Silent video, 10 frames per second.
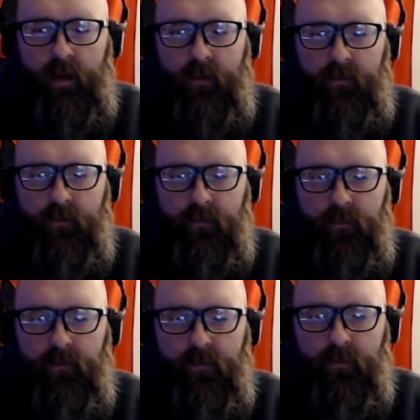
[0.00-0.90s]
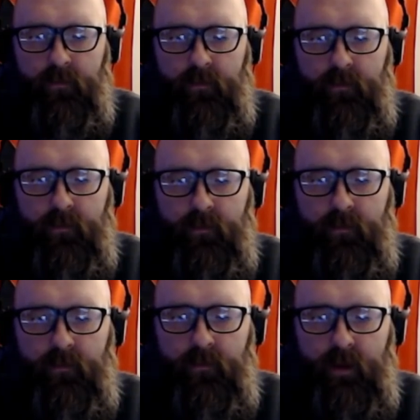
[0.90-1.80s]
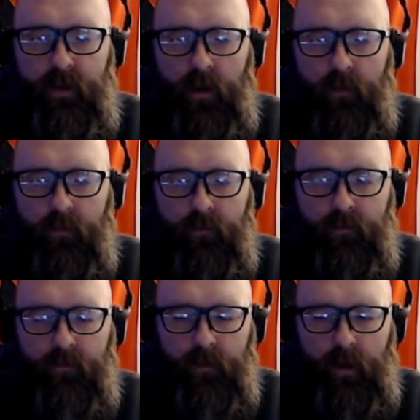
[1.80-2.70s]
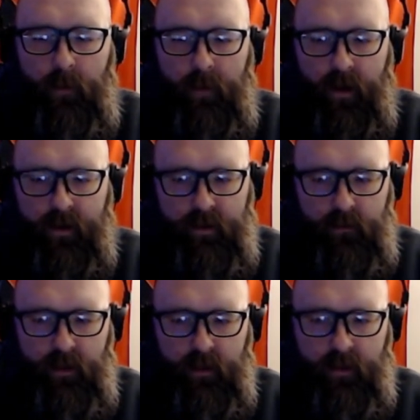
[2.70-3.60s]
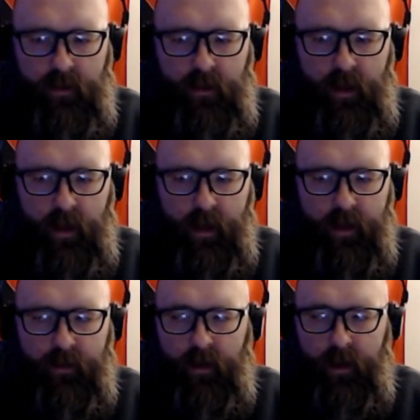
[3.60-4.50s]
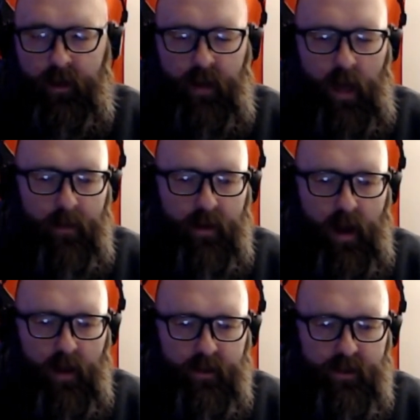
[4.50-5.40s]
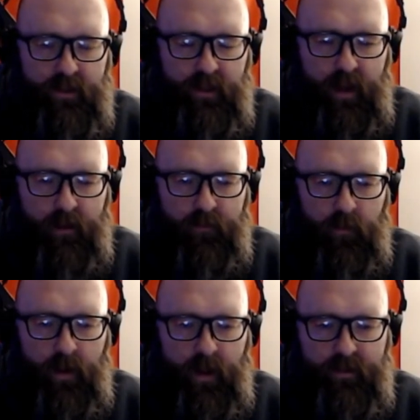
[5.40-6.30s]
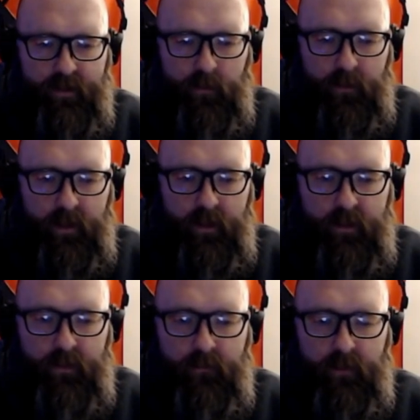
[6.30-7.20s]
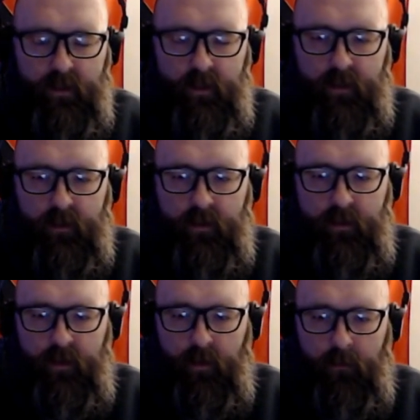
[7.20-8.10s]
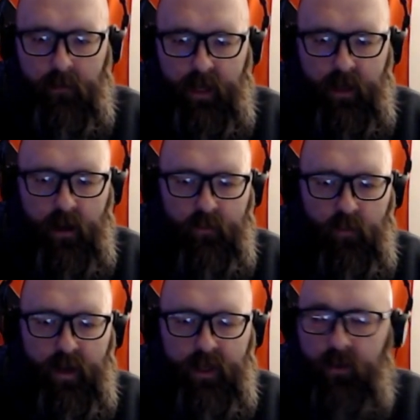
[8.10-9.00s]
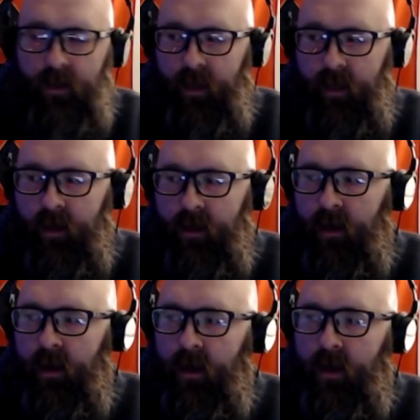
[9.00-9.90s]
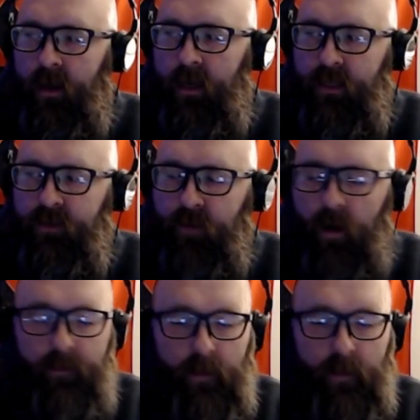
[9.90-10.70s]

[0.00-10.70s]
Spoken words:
of become apparent to me and common knowledge that for passing the PNPT, the meat of what you need is from the